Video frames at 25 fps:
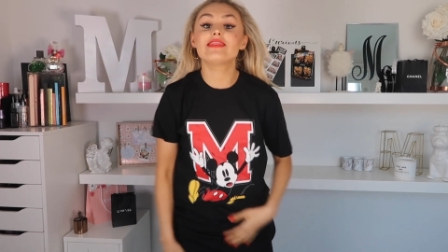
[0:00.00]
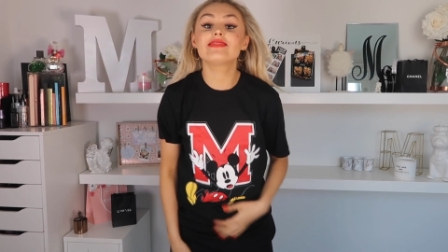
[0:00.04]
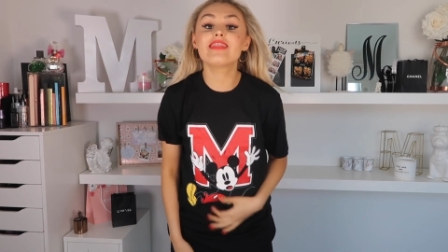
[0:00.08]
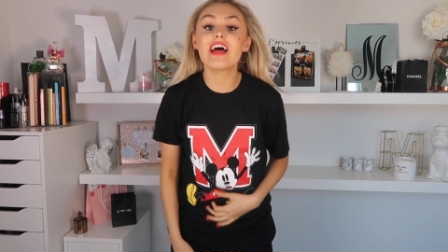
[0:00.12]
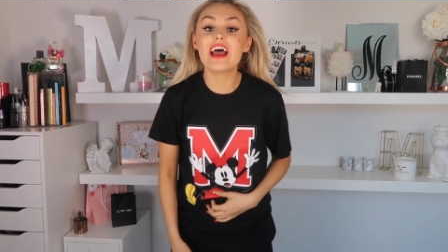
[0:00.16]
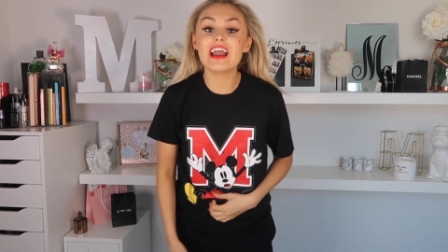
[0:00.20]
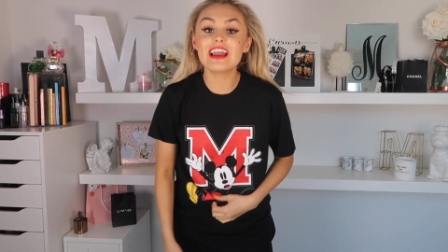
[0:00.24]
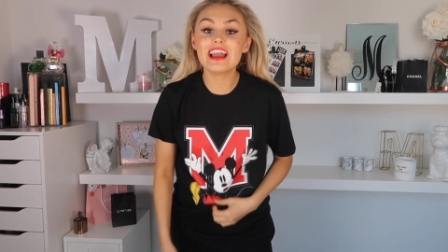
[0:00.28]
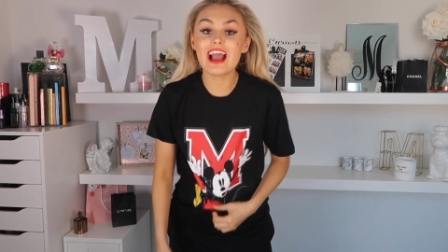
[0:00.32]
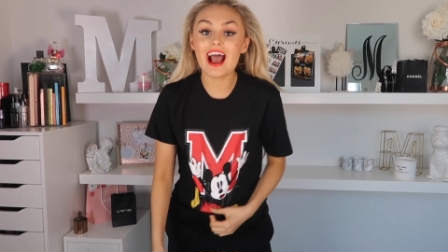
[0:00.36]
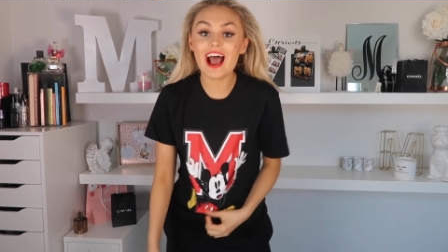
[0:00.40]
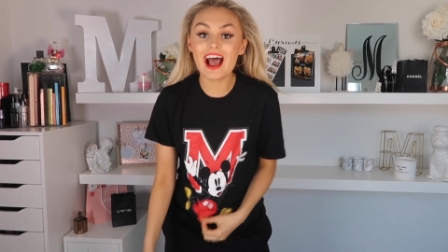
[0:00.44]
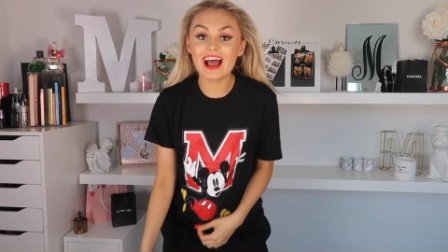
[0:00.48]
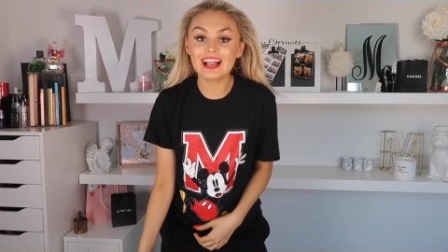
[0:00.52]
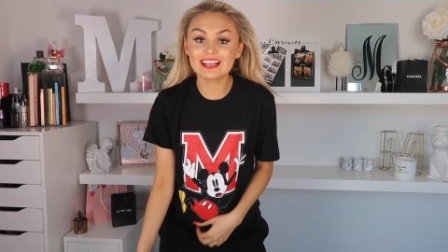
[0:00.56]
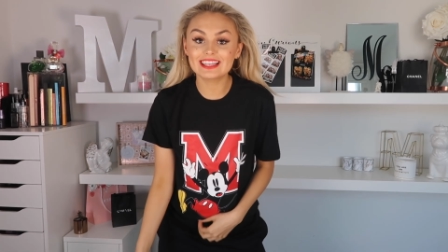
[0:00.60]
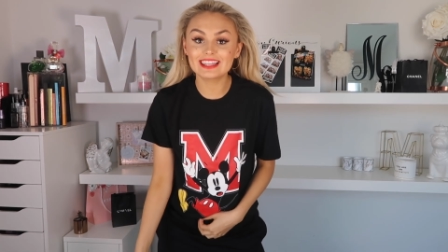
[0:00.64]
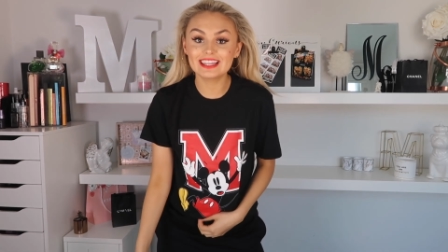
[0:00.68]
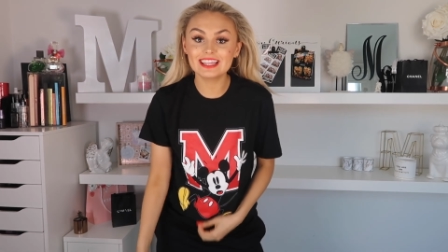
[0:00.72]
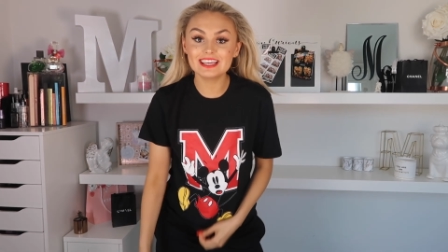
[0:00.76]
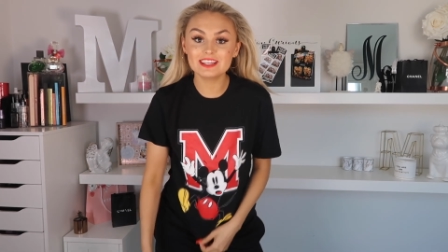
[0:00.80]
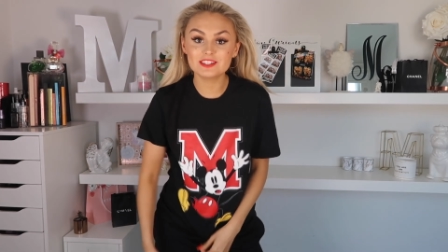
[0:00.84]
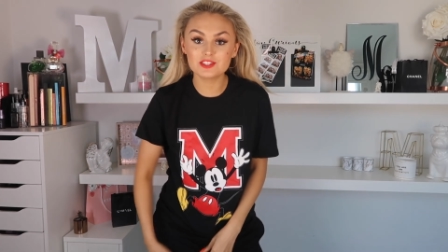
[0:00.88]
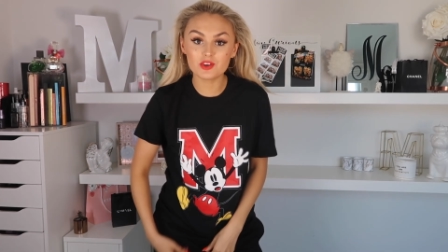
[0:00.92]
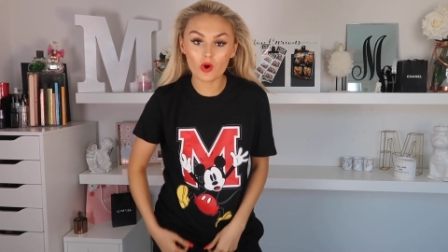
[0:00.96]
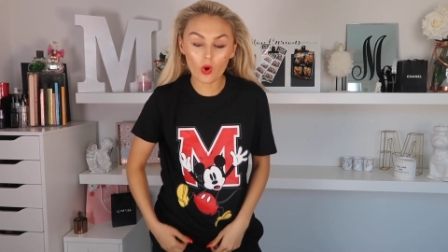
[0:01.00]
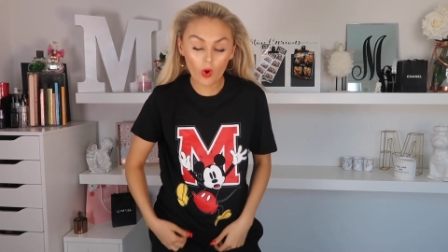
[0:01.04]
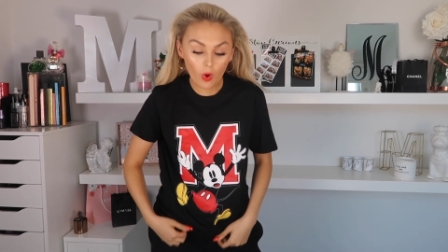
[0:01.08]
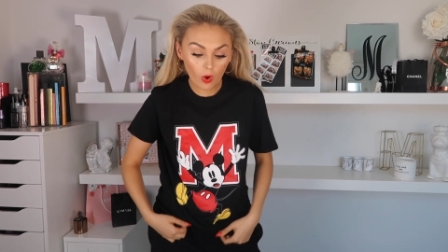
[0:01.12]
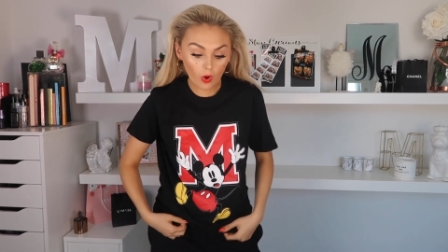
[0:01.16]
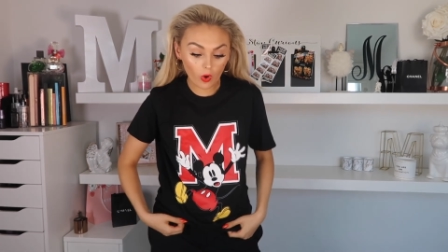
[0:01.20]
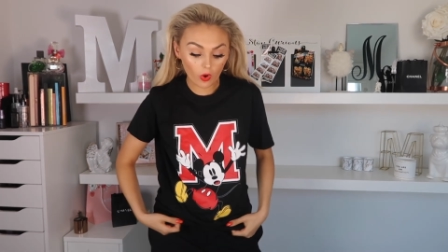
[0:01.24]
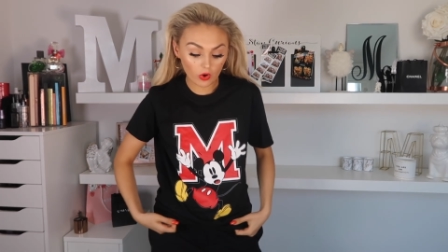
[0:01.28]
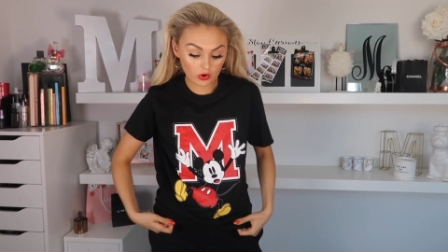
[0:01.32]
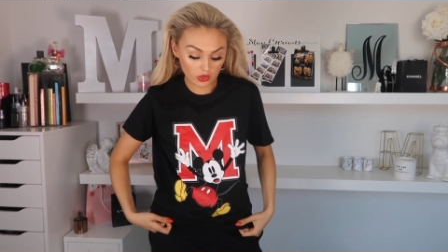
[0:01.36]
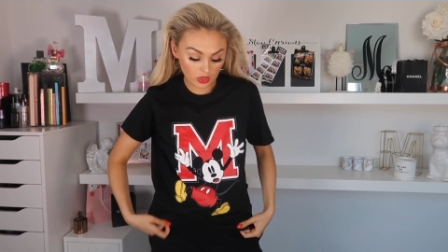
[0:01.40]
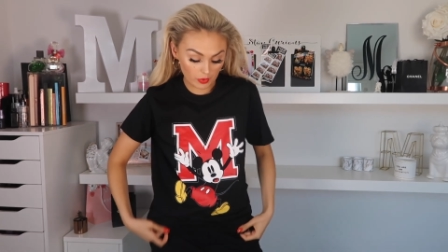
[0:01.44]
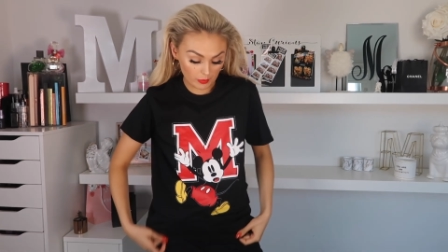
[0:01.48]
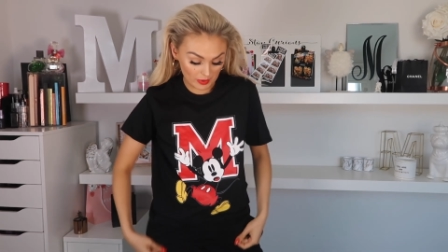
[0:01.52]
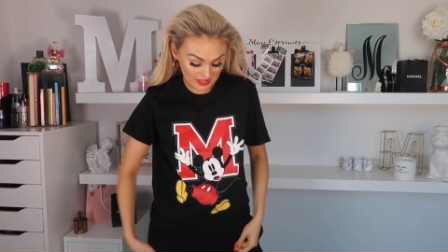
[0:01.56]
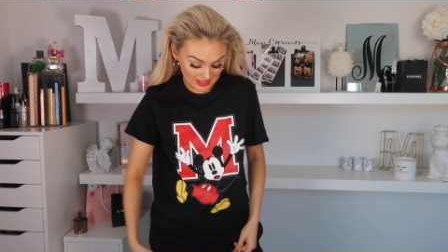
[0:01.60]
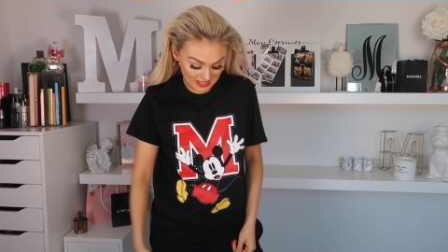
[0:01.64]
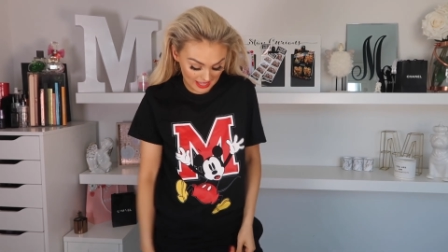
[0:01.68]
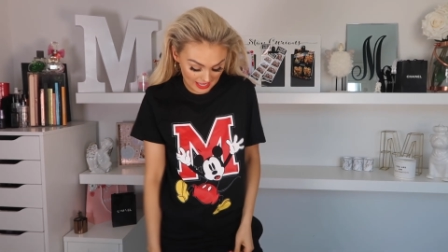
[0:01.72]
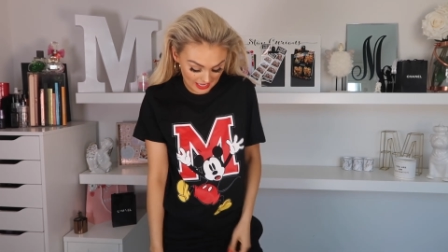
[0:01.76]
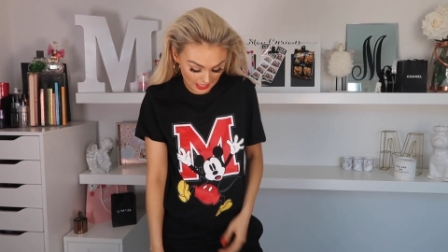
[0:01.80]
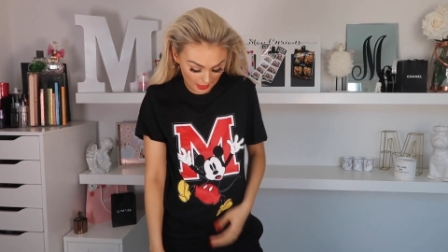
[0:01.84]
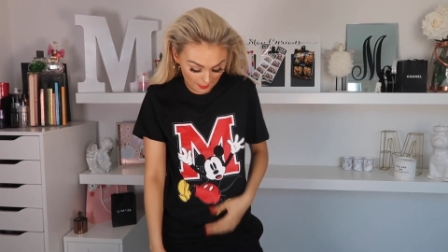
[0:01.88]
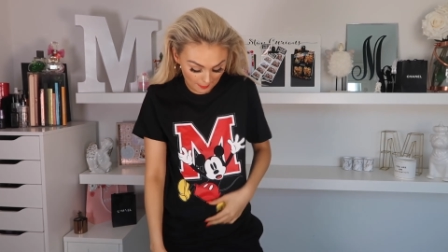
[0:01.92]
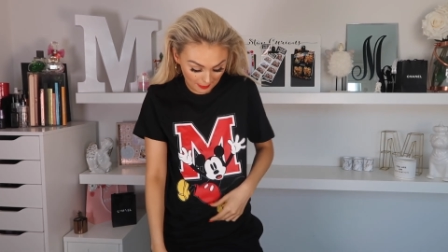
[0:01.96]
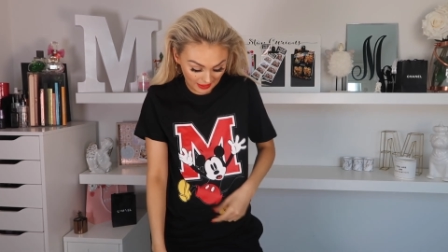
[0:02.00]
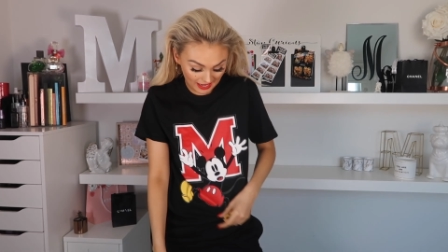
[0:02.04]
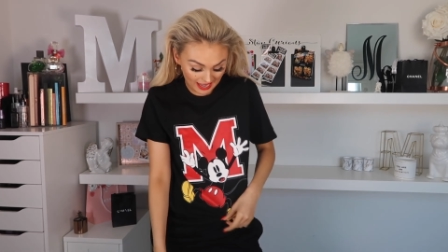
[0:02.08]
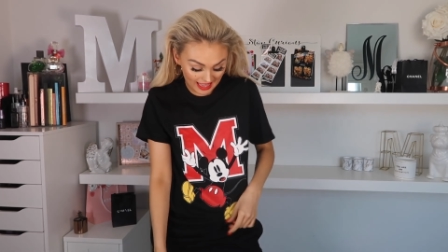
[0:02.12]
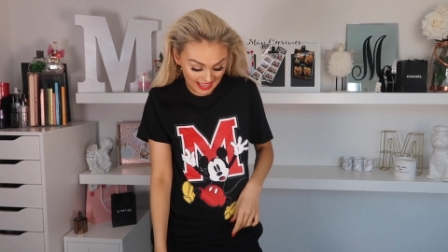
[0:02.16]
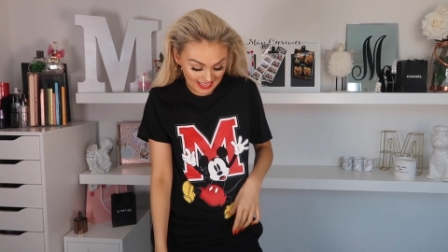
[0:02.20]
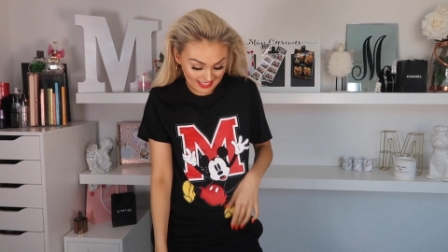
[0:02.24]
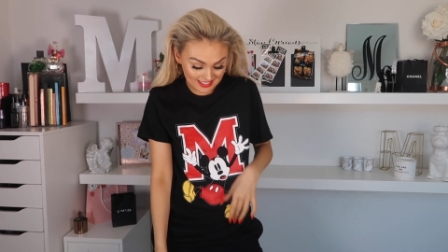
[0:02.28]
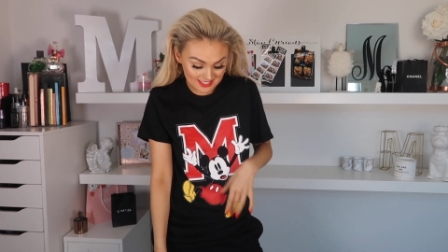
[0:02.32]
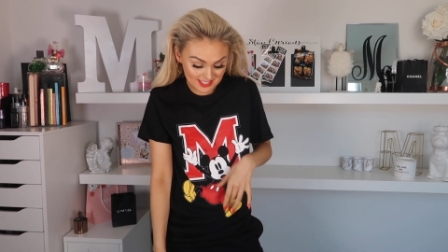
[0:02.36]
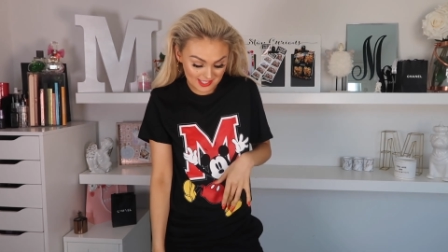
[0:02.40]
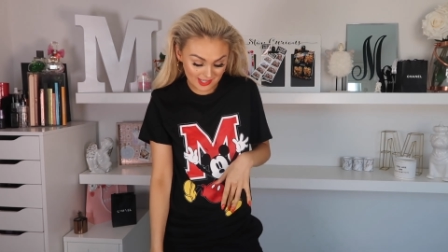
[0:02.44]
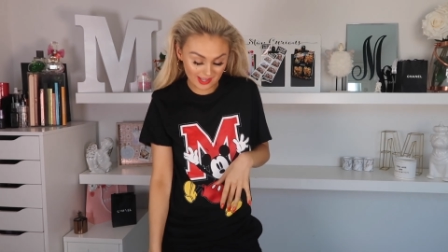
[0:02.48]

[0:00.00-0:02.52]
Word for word: they had this on with like black